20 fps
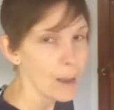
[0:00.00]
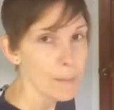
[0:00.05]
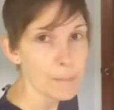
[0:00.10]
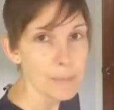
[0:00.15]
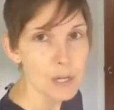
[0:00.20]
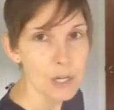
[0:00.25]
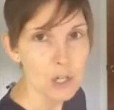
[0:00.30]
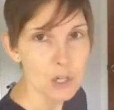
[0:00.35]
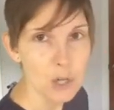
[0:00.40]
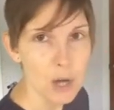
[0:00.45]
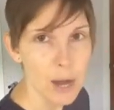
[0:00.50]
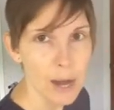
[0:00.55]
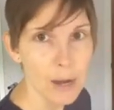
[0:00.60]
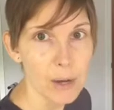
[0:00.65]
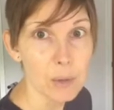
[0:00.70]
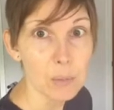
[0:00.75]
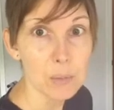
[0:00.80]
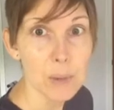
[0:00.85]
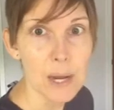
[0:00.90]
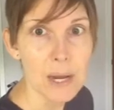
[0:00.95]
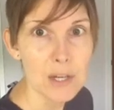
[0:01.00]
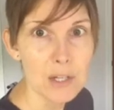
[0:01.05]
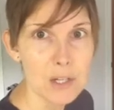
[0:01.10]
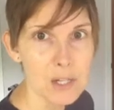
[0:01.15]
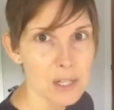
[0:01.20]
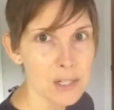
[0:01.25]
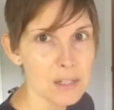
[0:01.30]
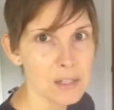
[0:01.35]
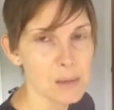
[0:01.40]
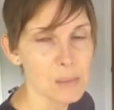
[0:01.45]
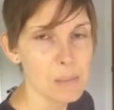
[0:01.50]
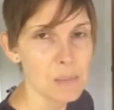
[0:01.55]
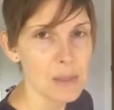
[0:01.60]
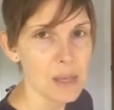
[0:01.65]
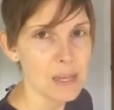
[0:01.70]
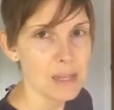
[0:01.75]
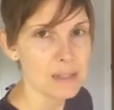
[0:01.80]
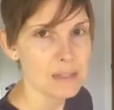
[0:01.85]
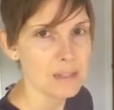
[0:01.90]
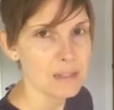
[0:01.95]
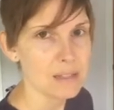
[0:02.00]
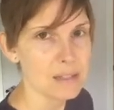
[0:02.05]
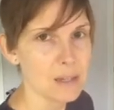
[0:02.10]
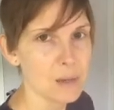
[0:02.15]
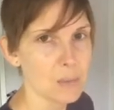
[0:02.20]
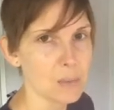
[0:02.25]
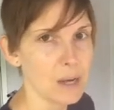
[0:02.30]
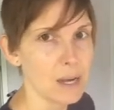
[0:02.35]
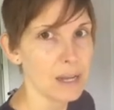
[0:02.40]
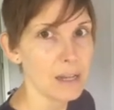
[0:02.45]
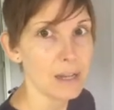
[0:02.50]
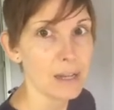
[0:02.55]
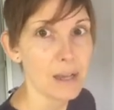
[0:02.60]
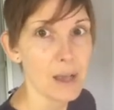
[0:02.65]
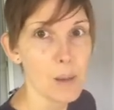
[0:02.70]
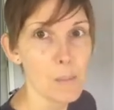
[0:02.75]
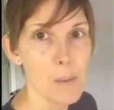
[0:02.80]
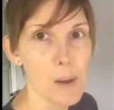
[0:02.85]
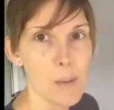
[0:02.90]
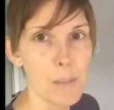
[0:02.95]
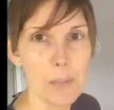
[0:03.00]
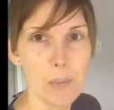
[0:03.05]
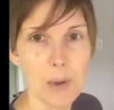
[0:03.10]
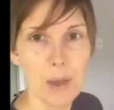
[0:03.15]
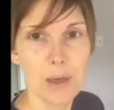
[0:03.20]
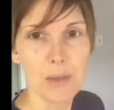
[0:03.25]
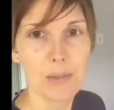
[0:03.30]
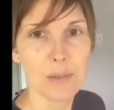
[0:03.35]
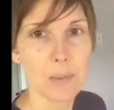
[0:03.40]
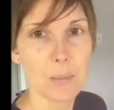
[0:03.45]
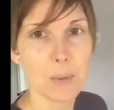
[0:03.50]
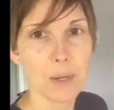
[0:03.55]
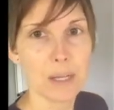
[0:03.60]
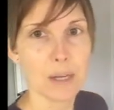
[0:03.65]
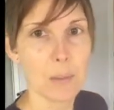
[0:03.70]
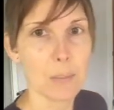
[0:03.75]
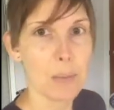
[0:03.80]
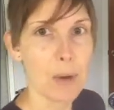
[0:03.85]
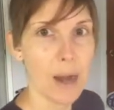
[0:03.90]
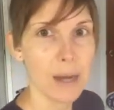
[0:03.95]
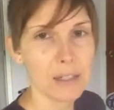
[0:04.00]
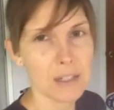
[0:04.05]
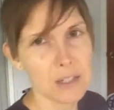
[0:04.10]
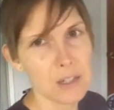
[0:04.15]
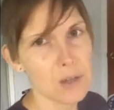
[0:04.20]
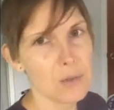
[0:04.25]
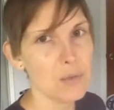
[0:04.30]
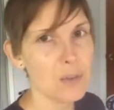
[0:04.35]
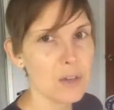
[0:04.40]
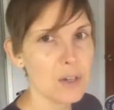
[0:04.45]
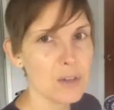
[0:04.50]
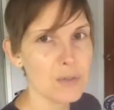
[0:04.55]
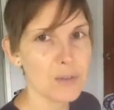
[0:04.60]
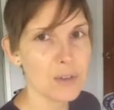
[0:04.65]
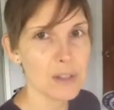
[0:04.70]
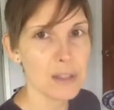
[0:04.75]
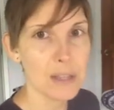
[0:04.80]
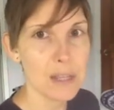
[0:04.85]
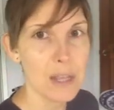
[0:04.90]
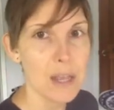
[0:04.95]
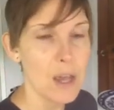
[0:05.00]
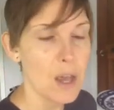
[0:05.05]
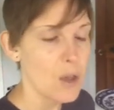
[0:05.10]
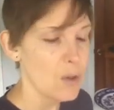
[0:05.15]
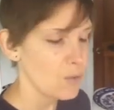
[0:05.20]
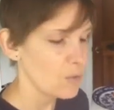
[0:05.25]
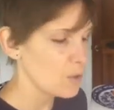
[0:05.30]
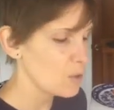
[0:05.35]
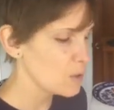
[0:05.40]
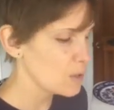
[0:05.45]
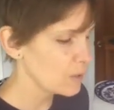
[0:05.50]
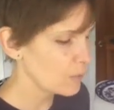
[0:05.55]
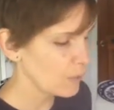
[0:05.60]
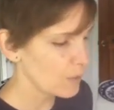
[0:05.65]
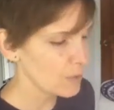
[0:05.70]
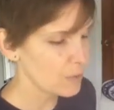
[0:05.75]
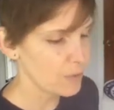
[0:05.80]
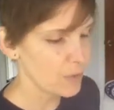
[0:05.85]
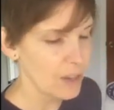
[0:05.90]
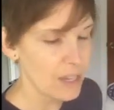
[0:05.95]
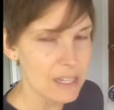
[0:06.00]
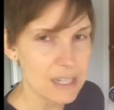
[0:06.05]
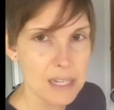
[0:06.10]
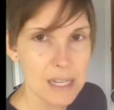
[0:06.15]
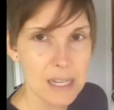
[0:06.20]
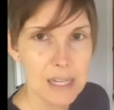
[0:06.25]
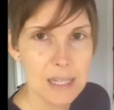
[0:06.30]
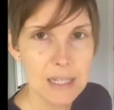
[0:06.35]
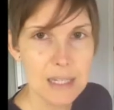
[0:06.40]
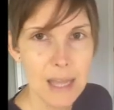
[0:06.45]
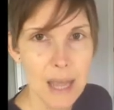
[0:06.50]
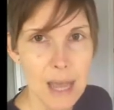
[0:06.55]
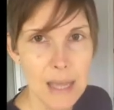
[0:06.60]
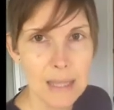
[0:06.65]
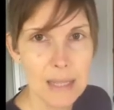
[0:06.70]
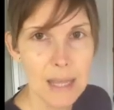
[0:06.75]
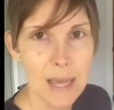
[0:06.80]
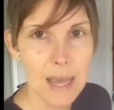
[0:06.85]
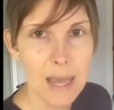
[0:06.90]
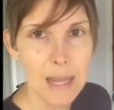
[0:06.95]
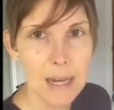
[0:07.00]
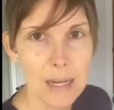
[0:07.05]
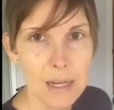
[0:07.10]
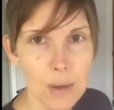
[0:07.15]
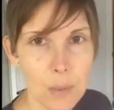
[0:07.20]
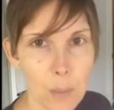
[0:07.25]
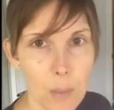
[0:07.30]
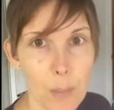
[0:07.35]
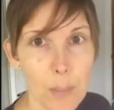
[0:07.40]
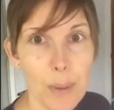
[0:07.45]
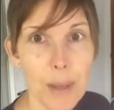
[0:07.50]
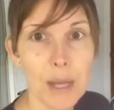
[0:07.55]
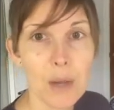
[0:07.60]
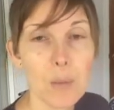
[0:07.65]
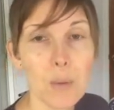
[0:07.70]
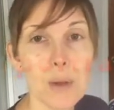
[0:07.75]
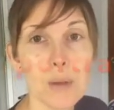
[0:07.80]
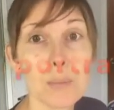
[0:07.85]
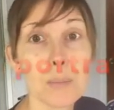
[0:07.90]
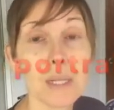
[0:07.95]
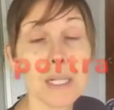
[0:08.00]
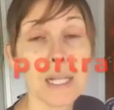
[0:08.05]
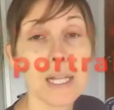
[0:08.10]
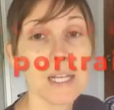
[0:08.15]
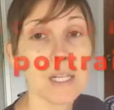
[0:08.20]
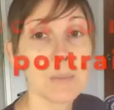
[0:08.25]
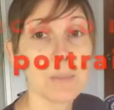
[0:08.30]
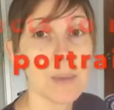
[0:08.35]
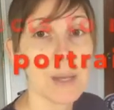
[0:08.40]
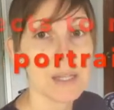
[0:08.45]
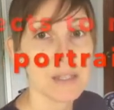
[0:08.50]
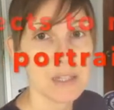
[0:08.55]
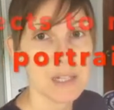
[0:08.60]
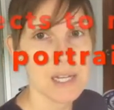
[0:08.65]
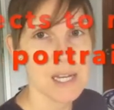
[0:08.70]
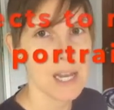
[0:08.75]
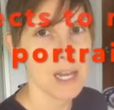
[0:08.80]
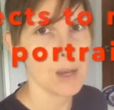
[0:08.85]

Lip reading: going to try arranging some things and see what I can come up with. And we're going to practice a few different faces, and then we'll pick one we like best to take